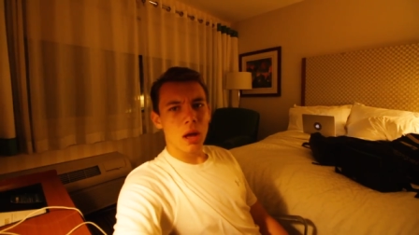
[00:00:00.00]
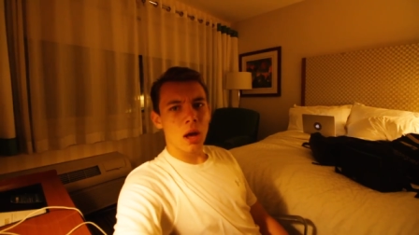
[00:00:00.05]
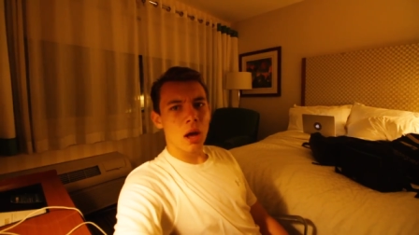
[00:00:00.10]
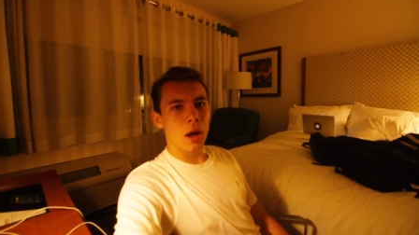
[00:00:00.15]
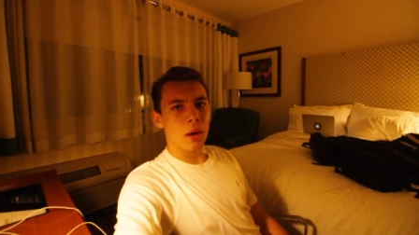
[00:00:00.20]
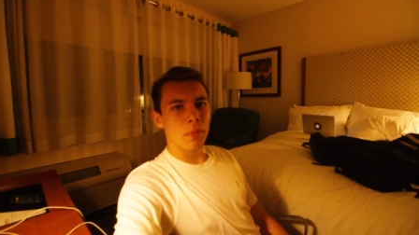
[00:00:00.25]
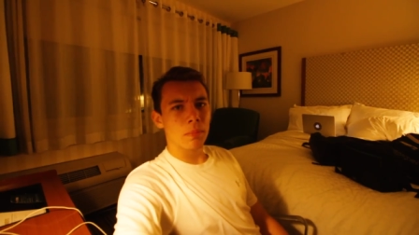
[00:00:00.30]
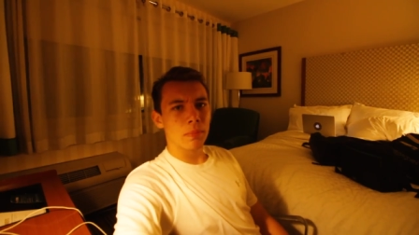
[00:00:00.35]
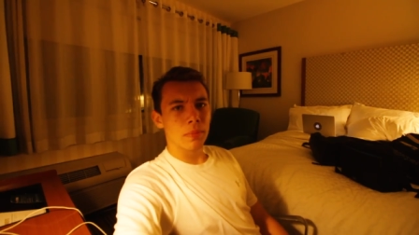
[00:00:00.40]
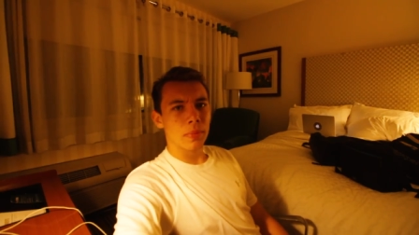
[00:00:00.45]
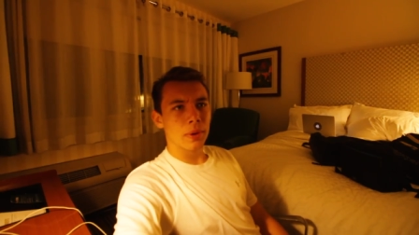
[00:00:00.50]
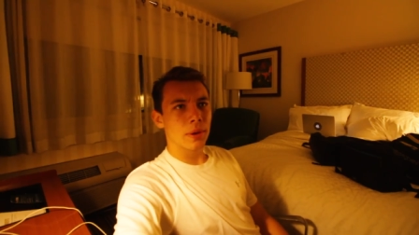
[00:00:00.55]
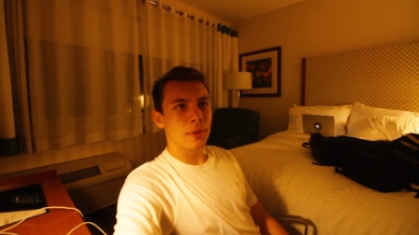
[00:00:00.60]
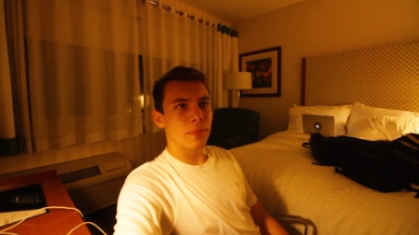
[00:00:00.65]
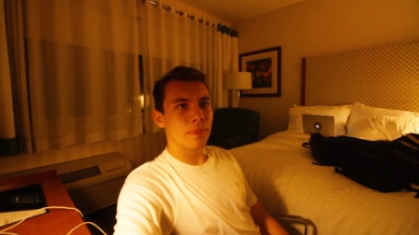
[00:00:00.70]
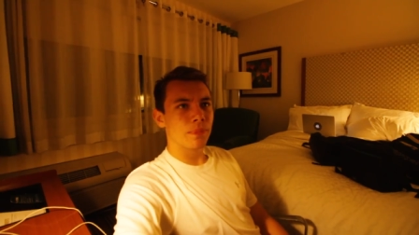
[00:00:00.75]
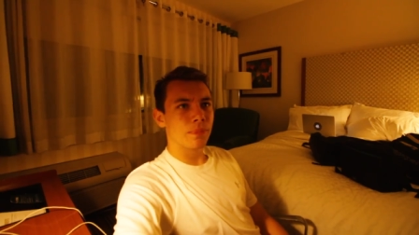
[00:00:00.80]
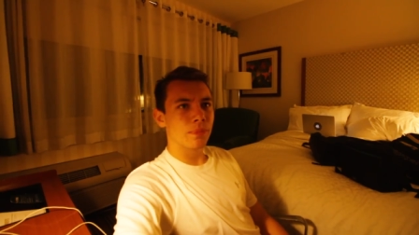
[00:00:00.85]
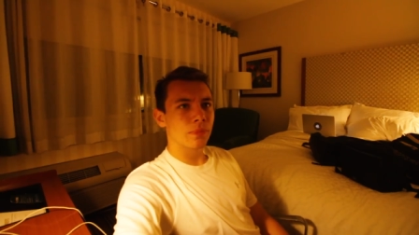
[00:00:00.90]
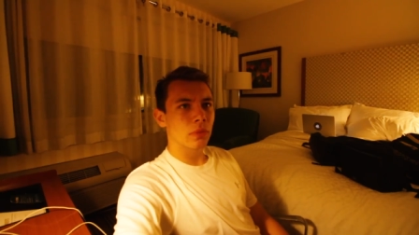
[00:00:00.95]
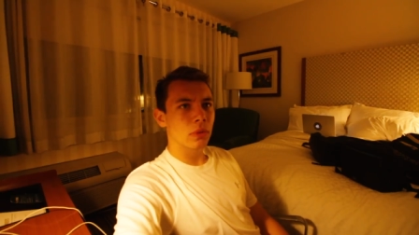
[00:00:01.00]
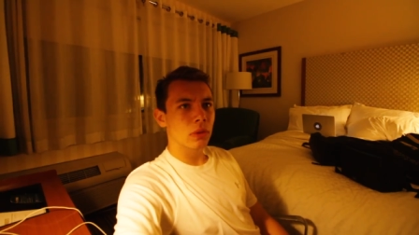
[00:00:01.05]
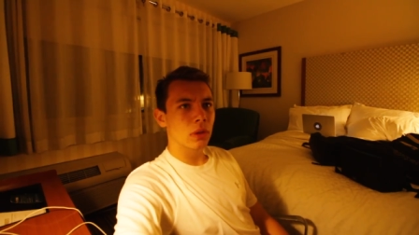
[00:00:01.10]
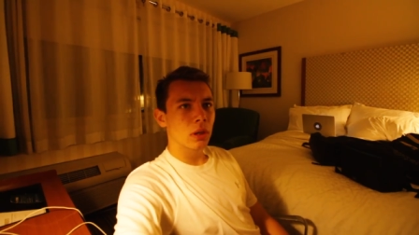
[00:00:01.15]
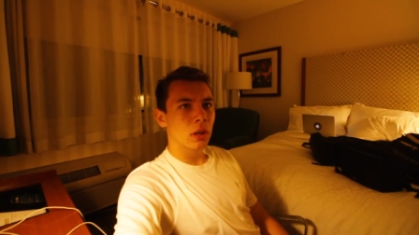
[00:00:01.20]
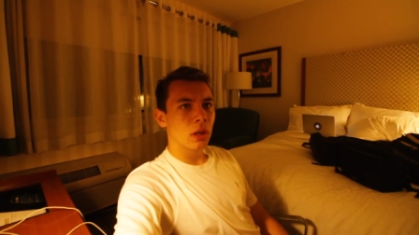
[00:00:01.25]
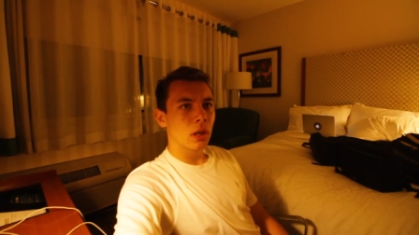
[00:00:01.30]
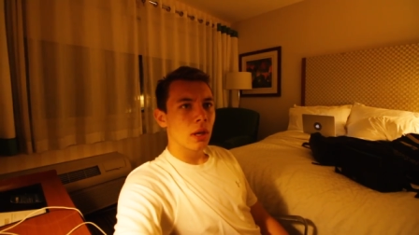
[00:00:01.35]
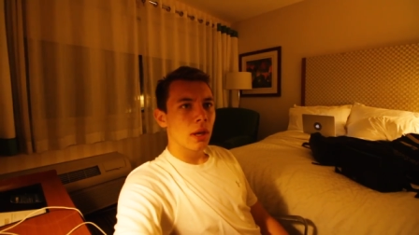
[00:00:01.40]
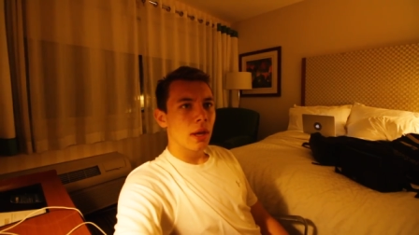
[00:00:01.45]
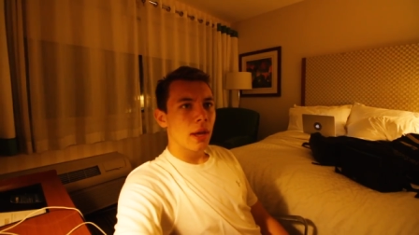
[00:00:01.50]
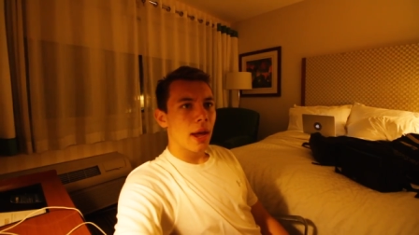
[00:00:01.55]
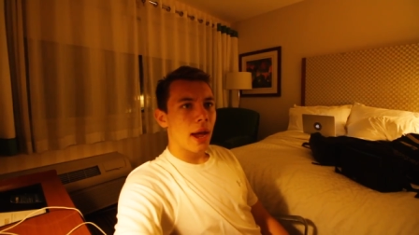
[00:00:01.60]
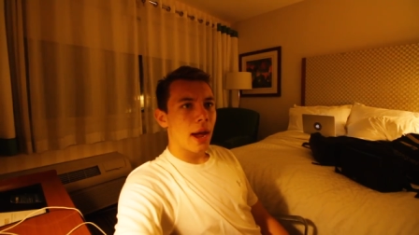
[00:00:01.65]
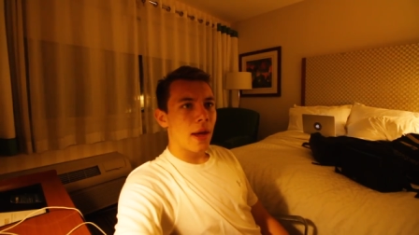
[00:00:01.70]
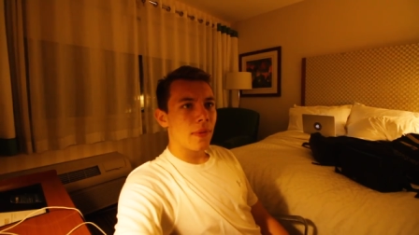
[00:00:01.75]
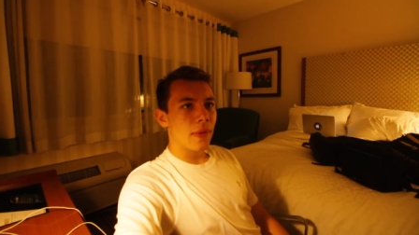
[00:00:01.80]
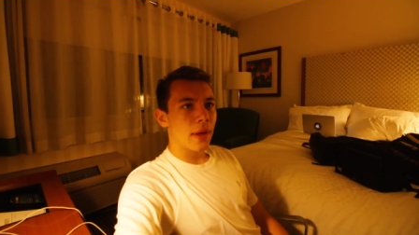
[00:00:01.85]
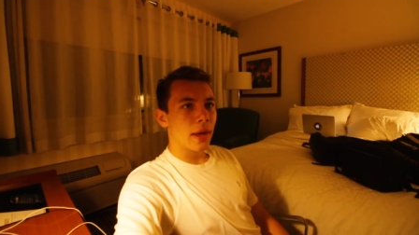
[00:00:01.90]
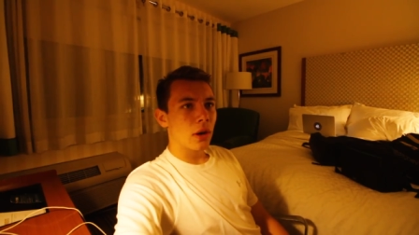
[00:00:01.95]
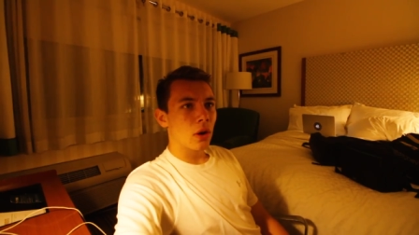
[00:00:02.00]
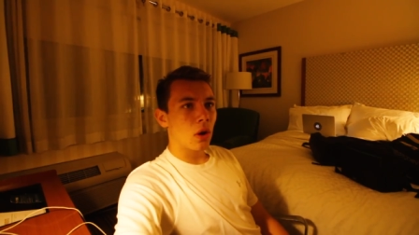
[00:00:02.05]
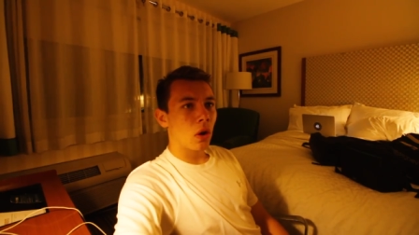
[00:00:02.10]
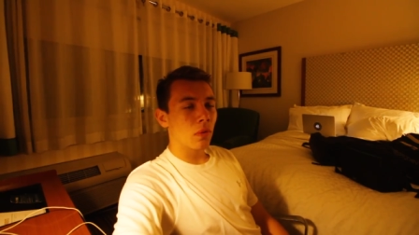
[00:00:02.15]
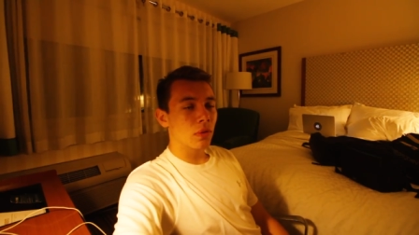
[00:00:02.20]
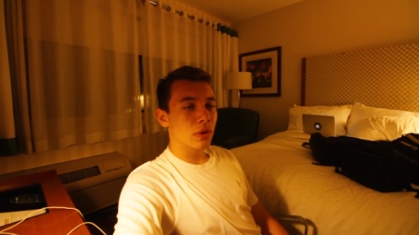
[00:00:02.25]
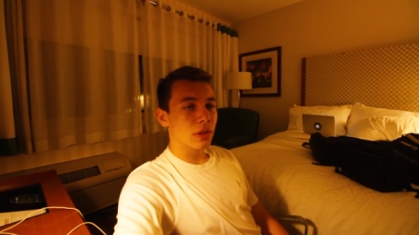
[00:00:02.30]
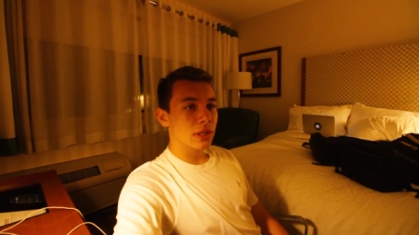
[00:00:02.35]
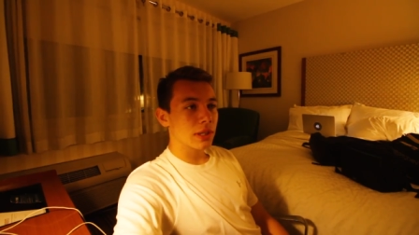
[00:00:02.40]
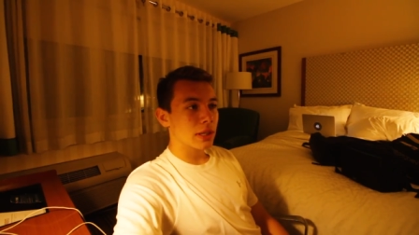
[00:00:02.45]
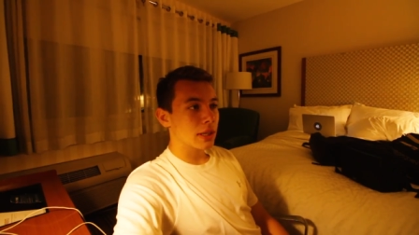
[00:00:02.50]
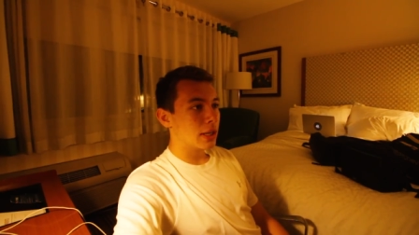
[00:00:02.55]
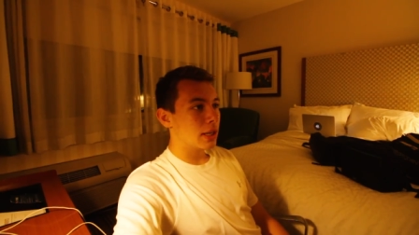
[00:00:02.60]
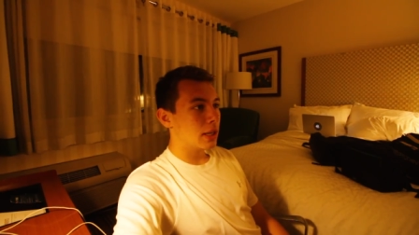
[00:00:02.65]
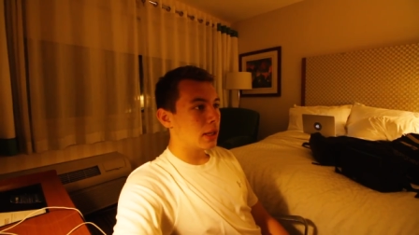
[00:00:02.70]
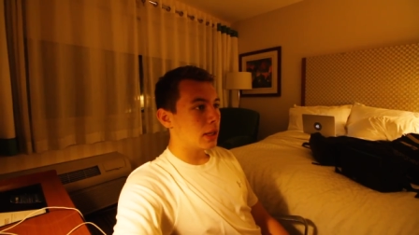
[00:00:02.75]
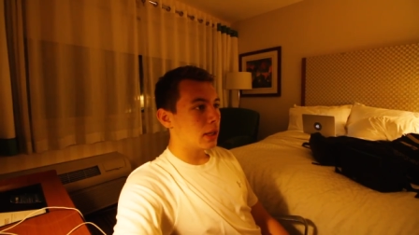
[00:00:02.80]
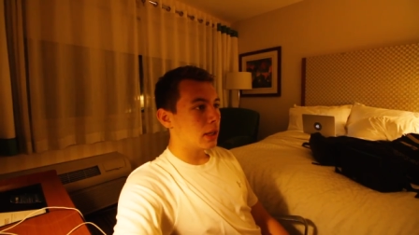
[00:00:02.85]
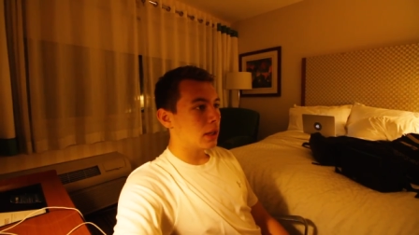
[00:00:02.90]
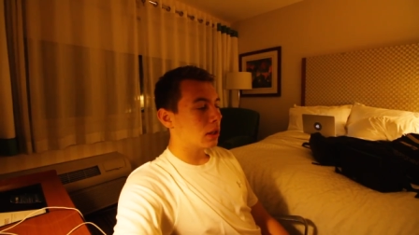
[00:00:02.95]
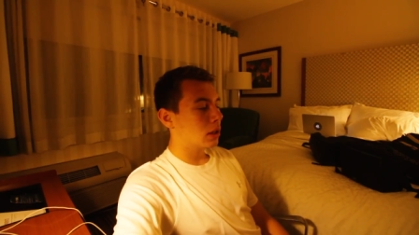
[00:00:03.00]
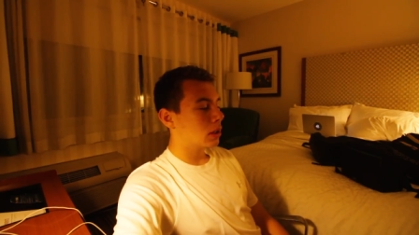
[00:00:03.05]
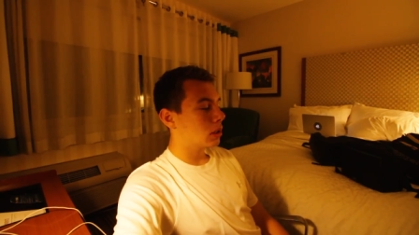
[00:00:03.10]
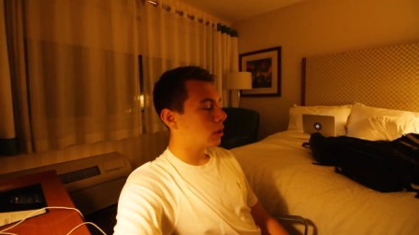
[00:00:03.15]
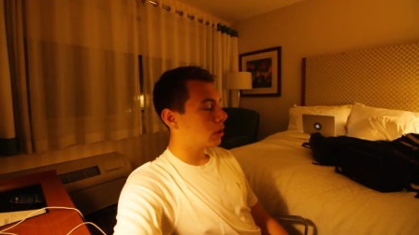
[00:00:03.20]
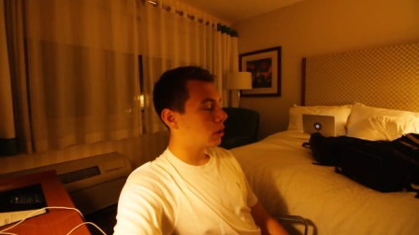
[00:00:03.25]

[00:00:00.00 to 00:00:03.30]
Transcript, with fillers: Um, and then obviously